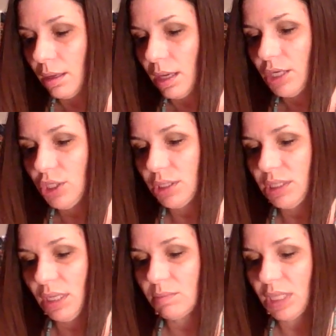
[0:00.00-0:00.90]
It just
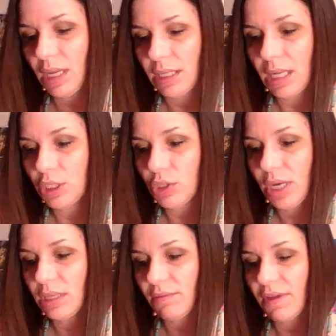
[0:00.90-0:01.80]
seems like that
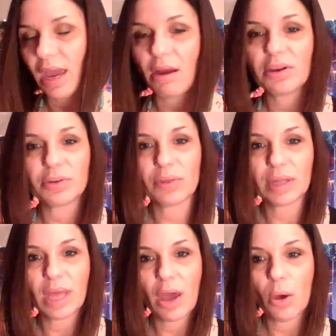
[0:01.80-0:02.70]
strength of character,
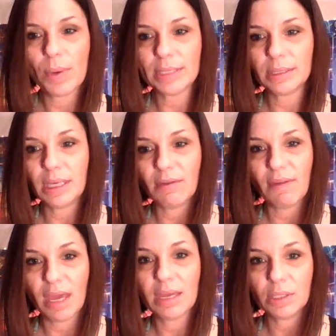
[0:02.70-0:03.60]
like they always give
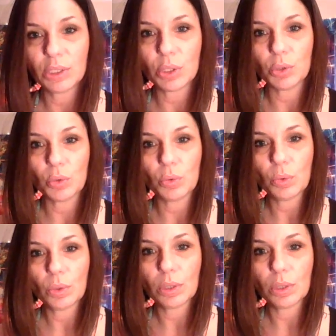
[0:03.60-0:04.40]
in to